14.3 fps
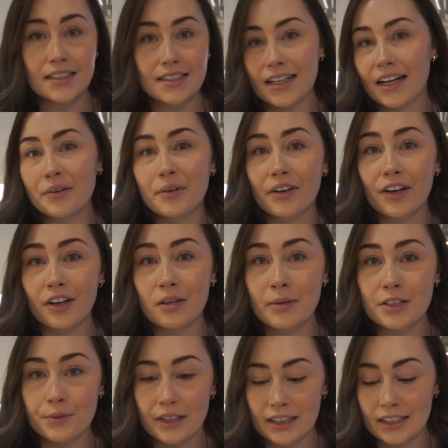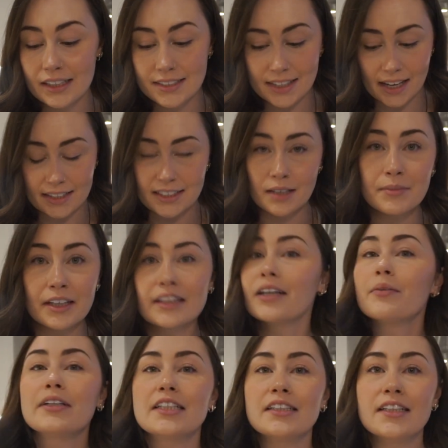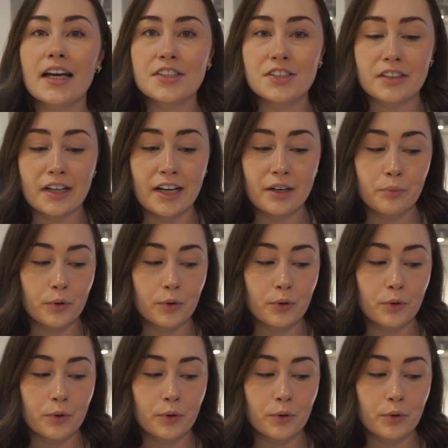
today we are gonna be doing the exact same thing that we did yesterday.